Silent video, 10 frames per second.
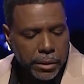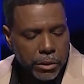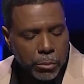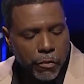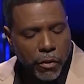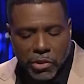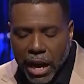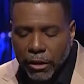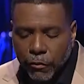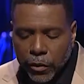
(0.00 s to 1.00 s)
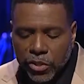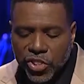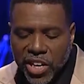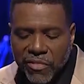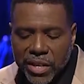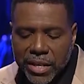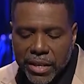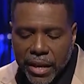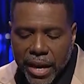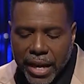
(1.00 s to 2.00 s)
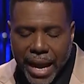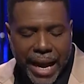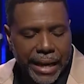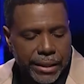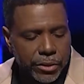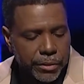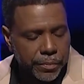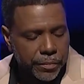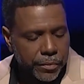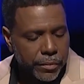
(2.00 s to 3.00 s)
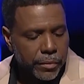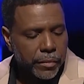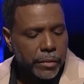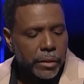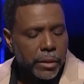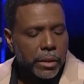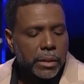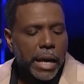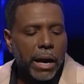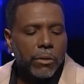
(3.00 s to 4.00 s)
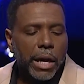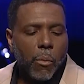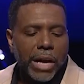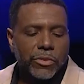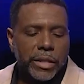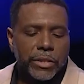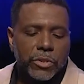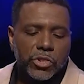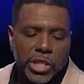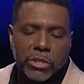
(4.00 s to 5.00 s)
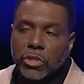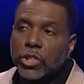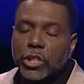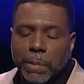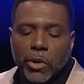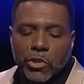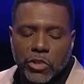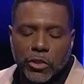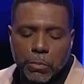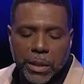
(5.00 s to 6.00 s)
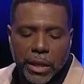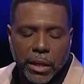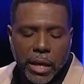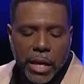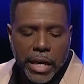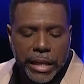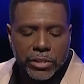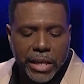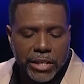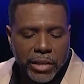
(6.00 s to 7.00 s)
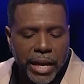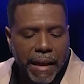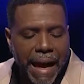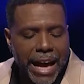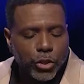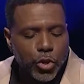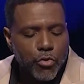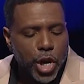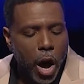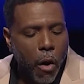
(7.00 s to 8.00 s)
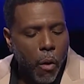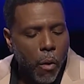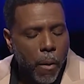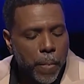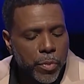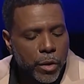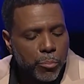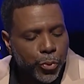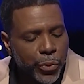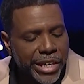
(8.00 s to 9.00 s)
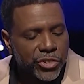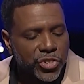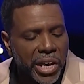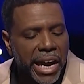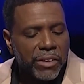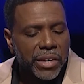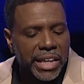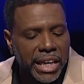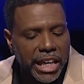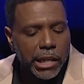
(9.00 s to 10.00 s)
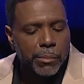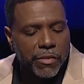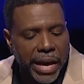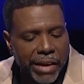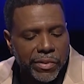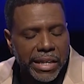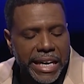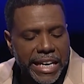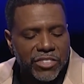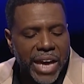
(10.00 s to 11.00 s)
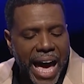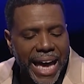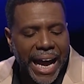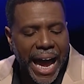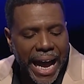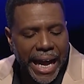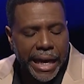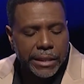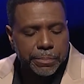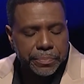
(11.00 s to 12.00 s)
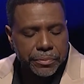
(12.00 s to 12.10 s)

move on down to verse seven and eight. Now, now watch this. Jesus is still, still speaking. He says, "And as you go, preach, saying, The kingdom of heaven is at hand.